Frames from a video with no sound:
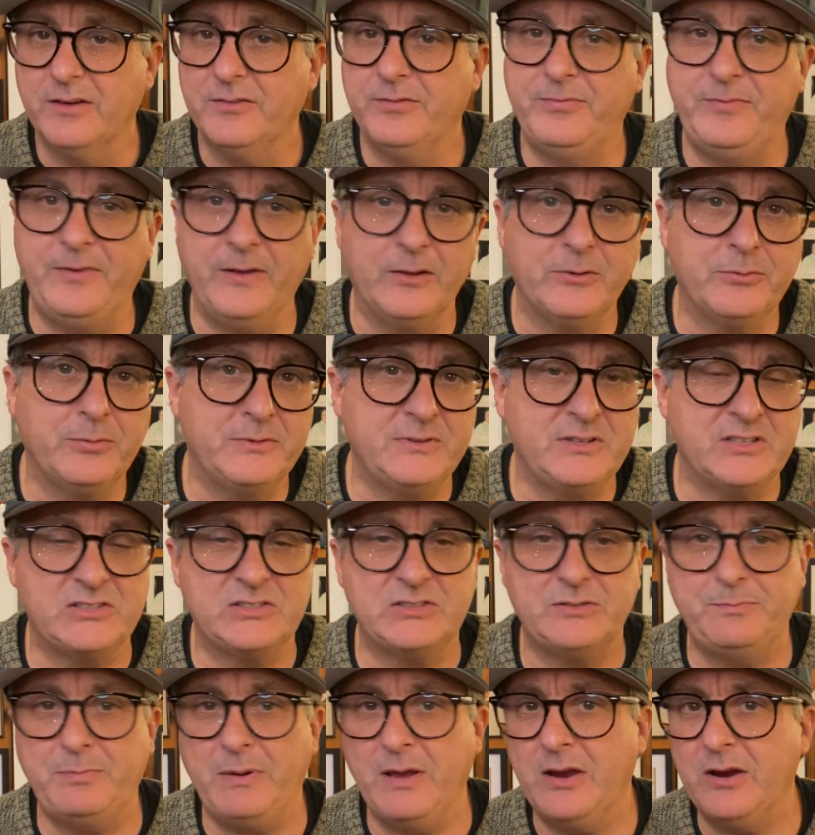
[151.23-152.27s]
filled with the
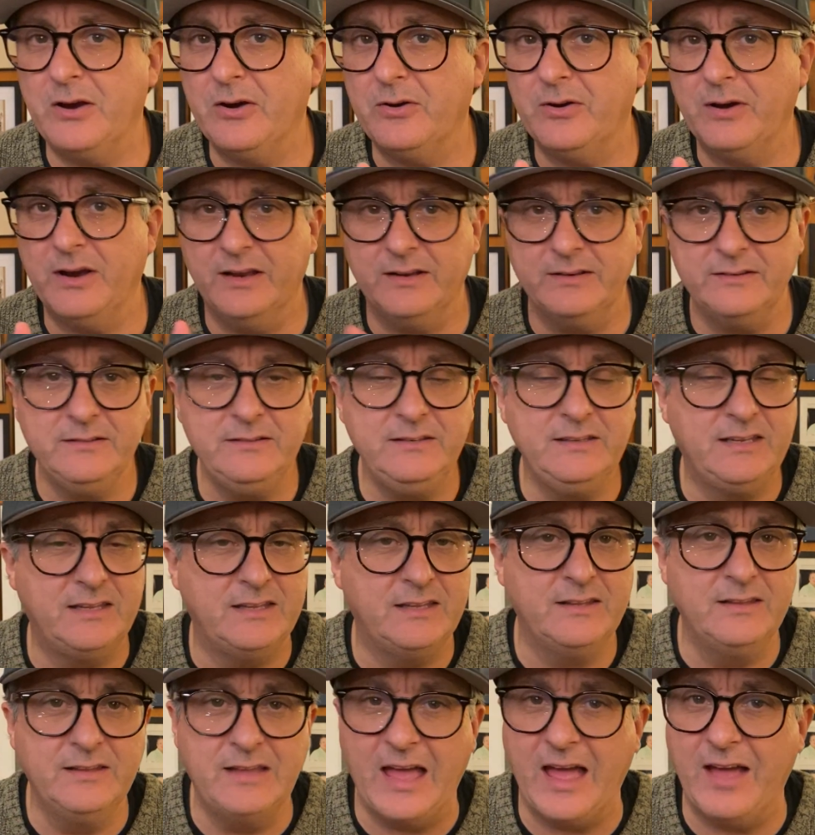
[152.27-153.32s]
Spirit,
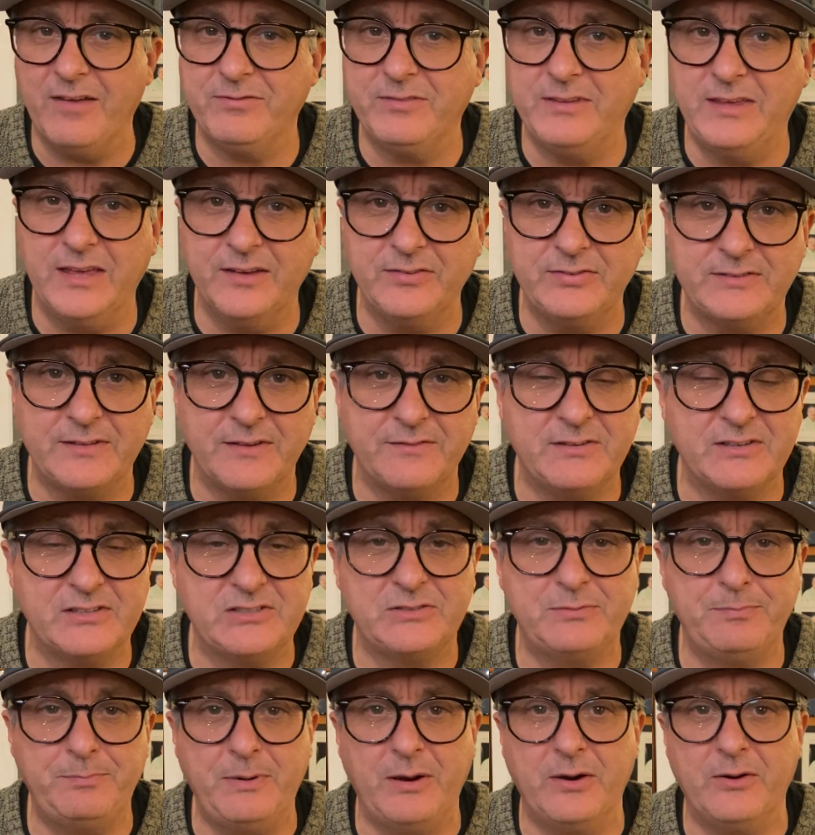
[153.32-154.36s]
have gifts of the
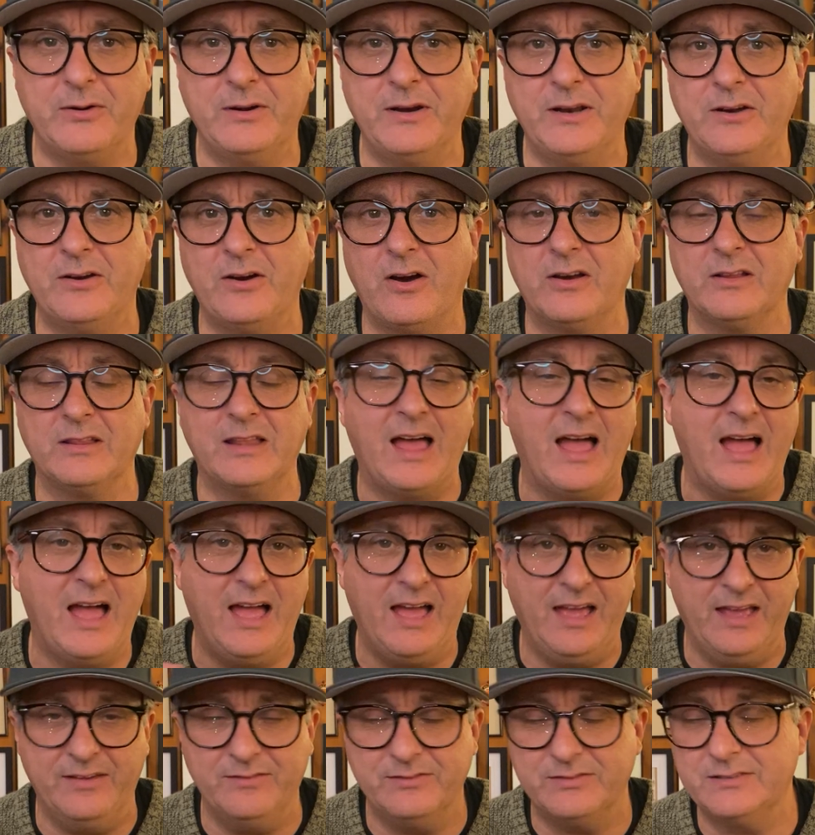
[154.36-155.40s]
Spirit in our
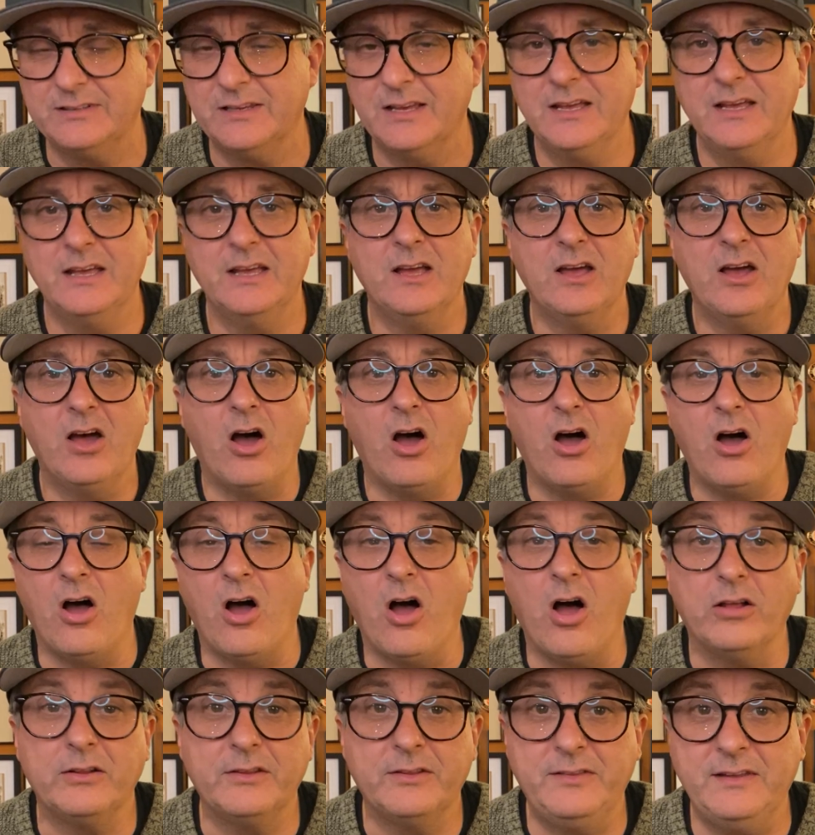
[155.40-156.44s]
lives,
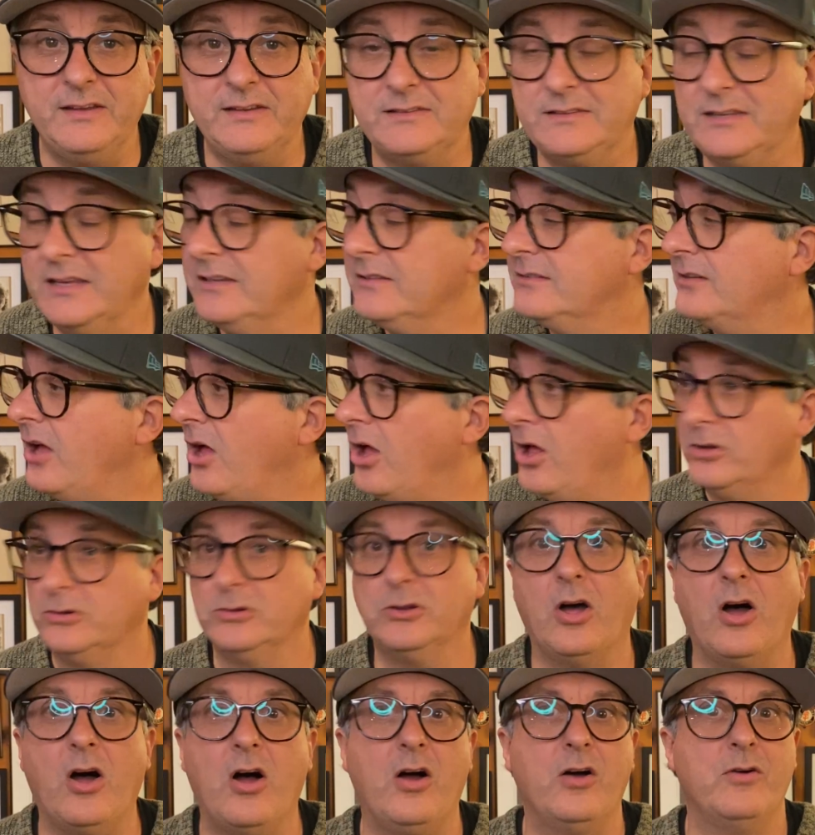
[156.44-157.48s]
all of these things
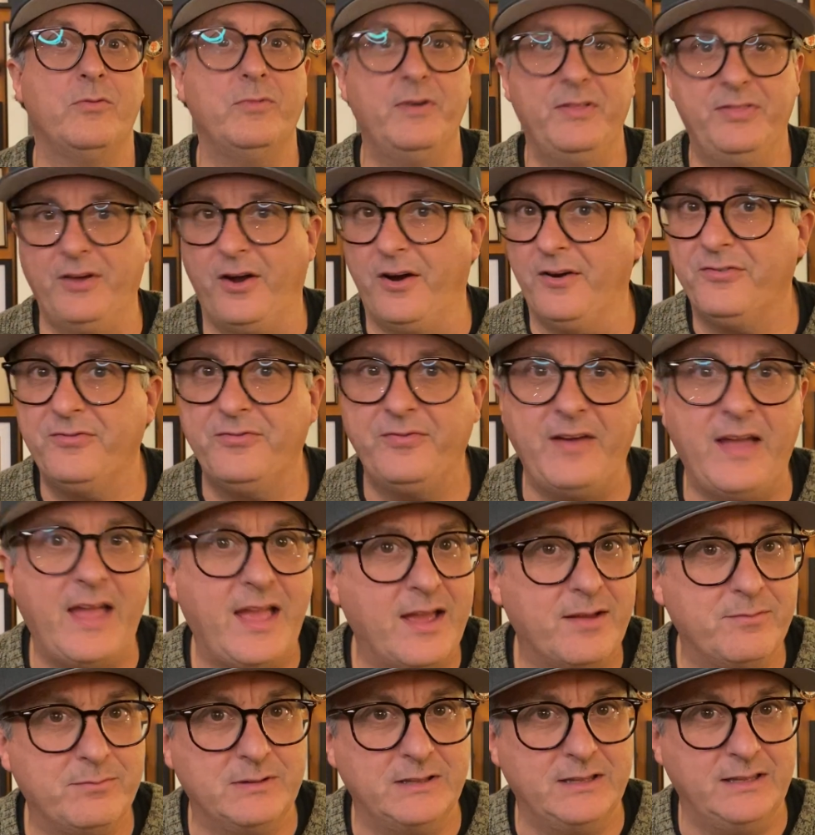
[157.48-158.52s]
along with our
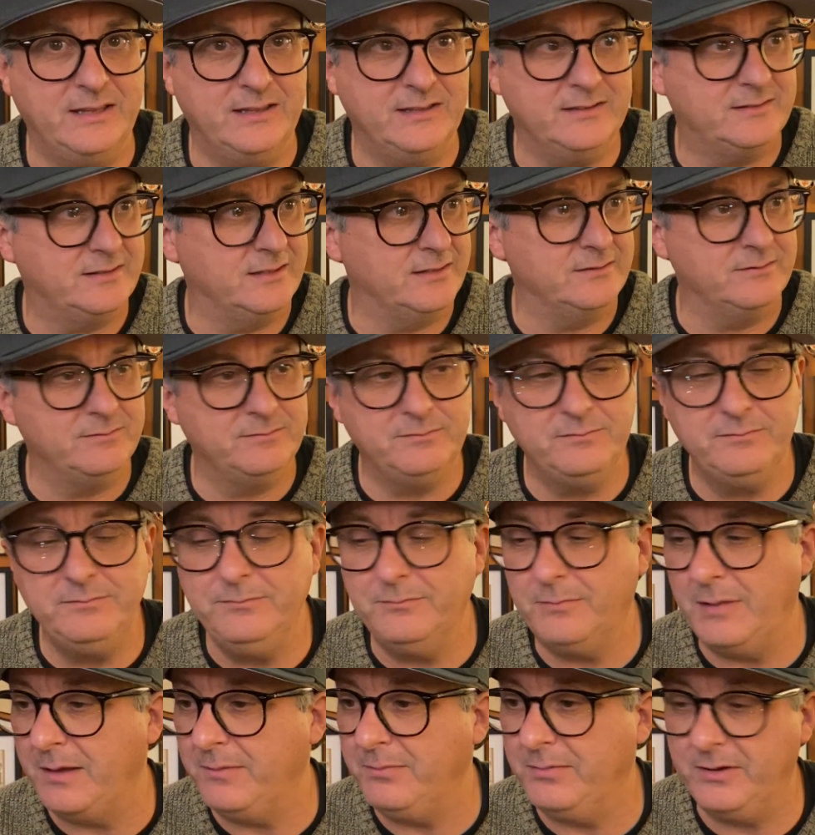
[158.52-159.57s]
families and
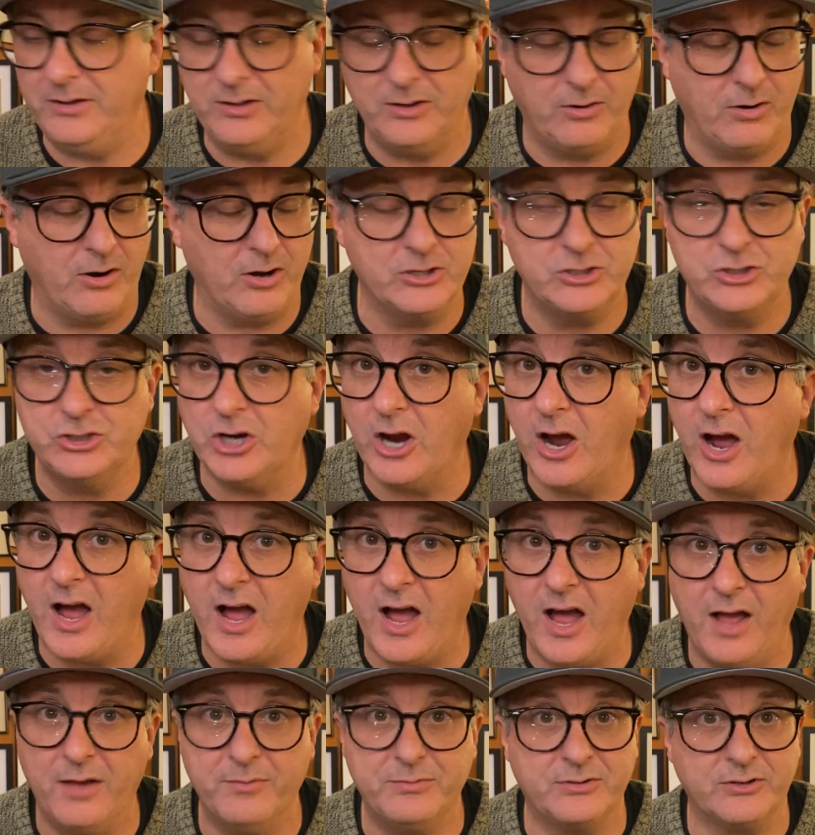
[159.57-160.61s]
maybe, you know, our
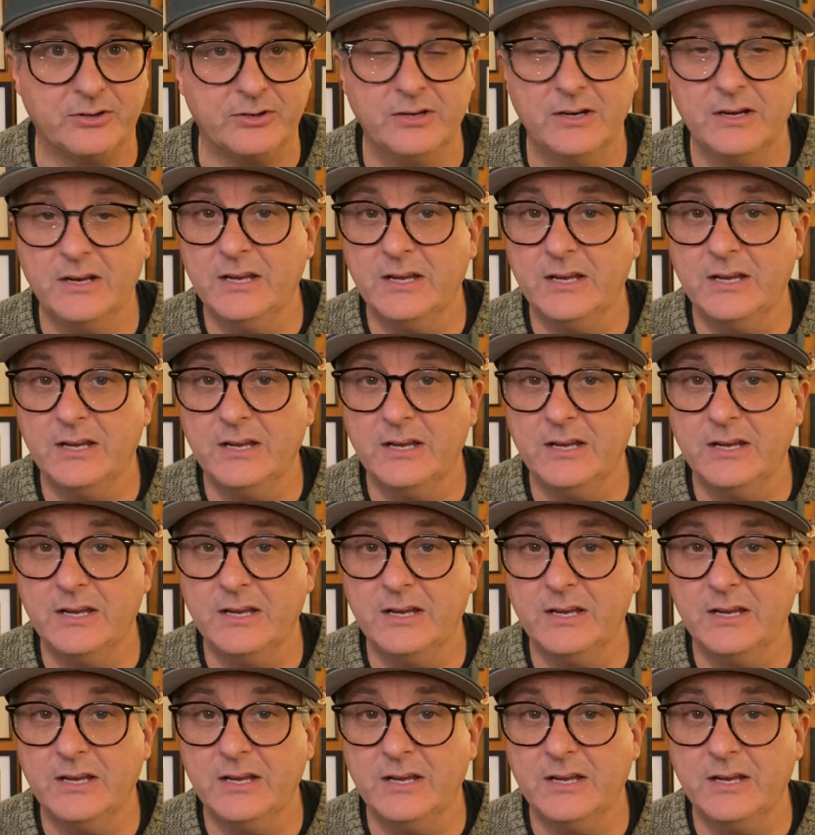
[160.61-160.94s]
jobs or